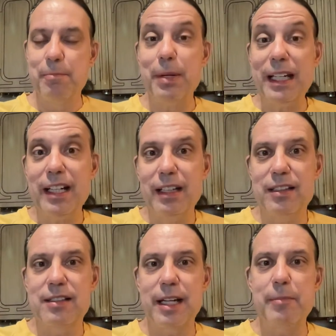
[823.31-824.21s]
being,
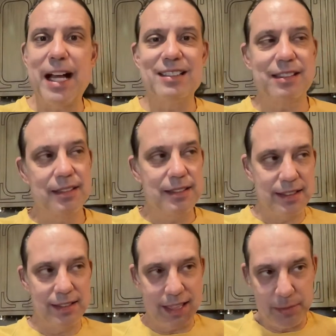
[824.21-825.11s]
the same essence,
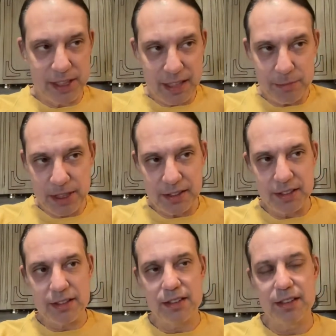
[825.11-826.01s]
the same
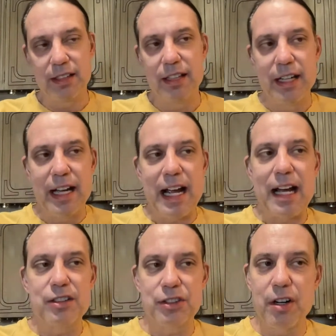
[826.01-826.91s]
substance
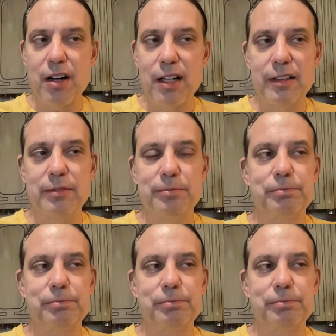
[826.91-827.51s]
as God,